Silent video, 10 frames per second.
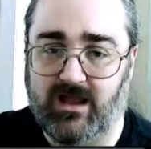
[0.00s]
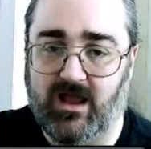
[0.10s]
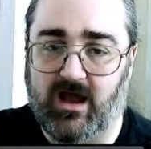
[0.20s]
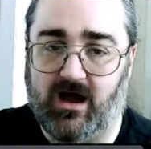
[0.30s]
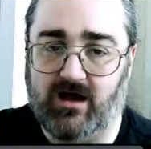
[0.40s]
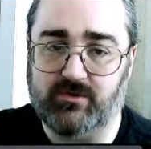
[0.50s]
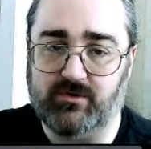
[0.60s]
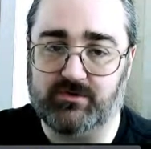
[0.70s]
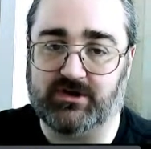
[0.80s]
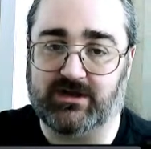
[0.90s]
I thought I
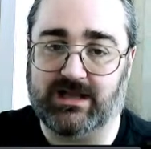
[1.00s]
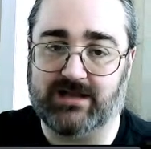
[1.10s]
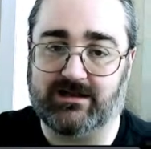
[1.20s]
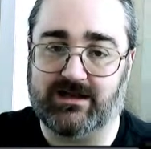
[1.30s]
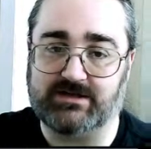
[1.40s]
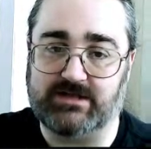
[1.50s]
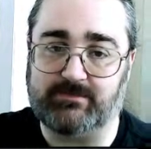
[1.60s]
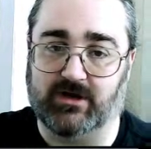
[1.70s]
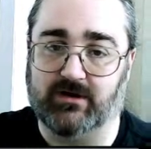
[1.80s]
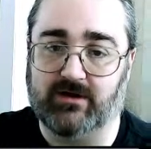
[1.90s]
was going to land last
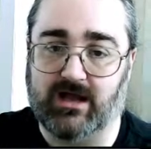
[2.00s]
episode,